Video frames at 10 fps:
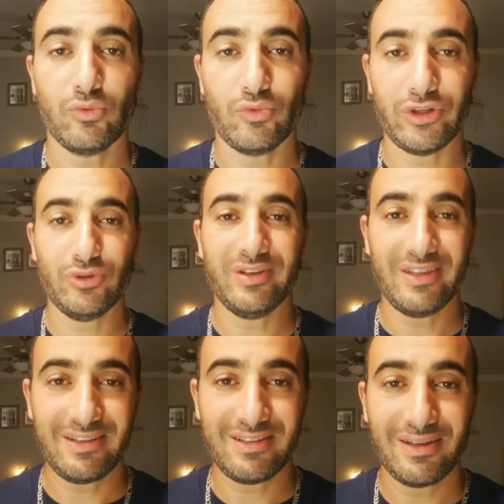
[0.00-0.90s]
When you
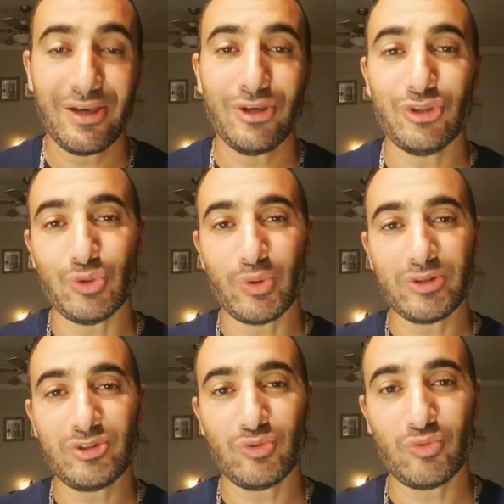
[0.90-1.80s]
eat, you want
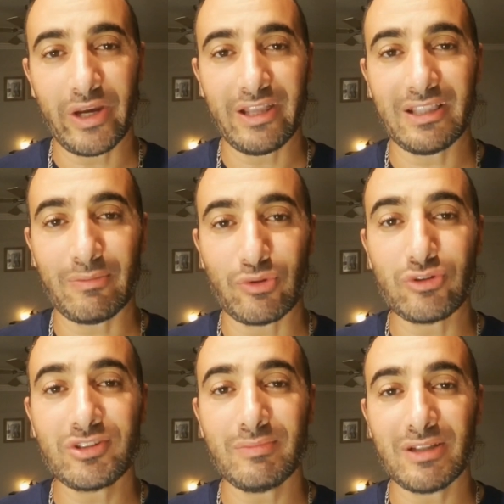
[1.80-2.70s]
to wait
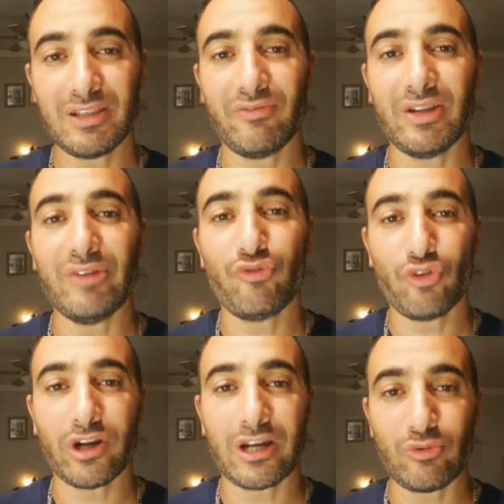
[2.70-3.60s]
approximately
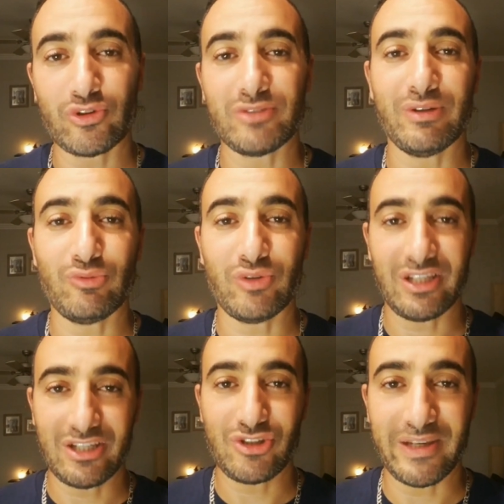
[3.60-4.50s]
4 hours between
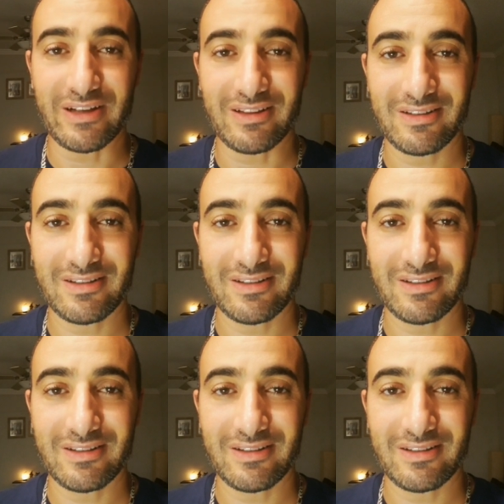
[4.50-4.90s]
each meal.